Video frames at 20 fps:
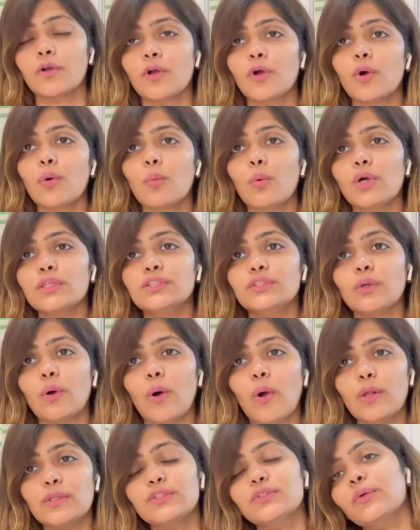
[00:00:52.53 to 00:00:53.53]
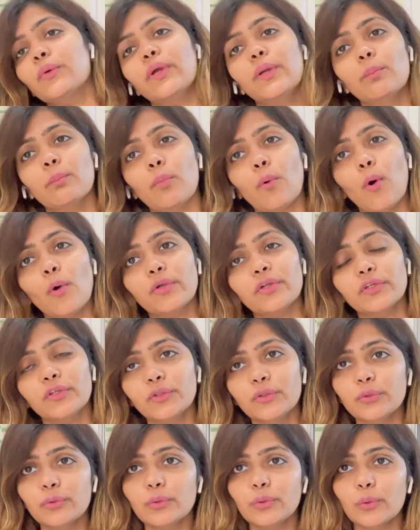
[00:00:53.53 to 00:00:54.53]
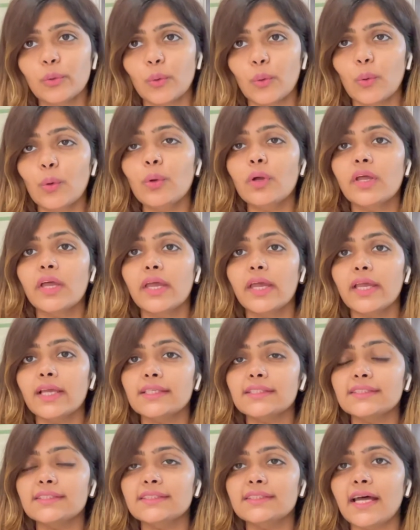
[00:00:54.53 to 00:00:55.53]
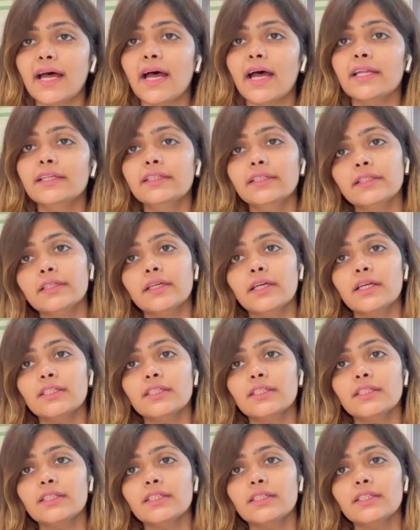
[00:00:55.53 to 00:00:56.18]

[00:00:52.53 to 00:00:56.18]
What's also important to know is that